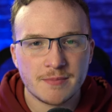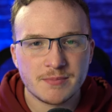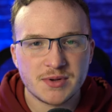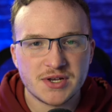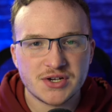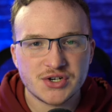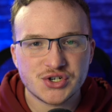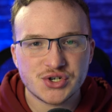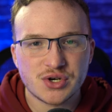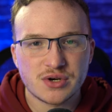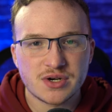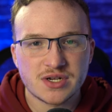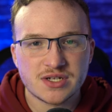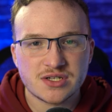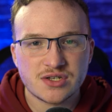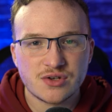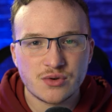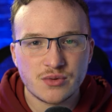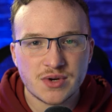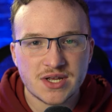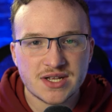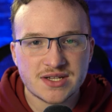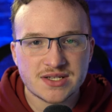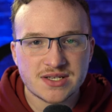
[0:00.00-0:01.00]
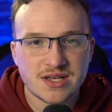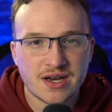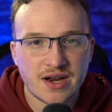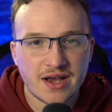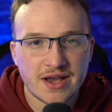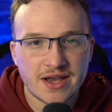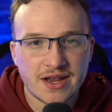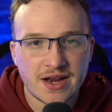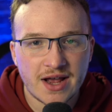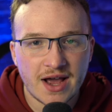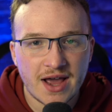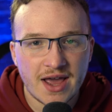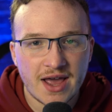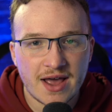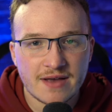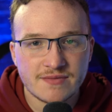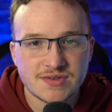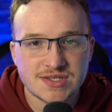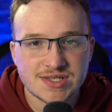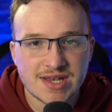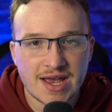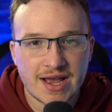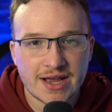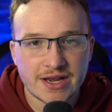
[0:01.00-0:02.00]
Be sure to tune in tonight. I
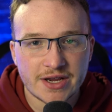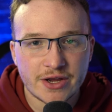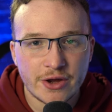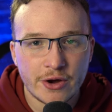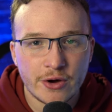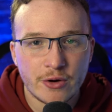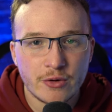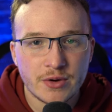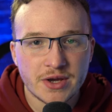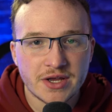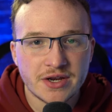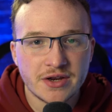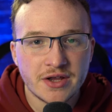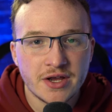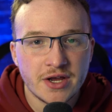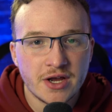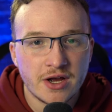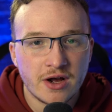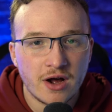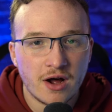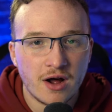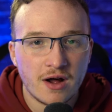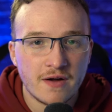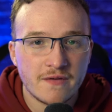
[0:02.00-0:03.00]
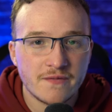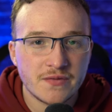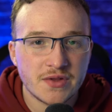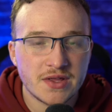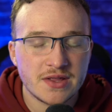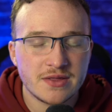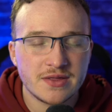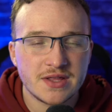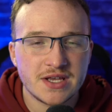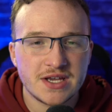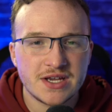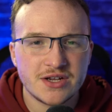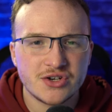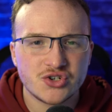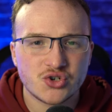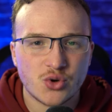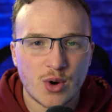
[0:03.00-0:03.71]
have Zach Cohen of the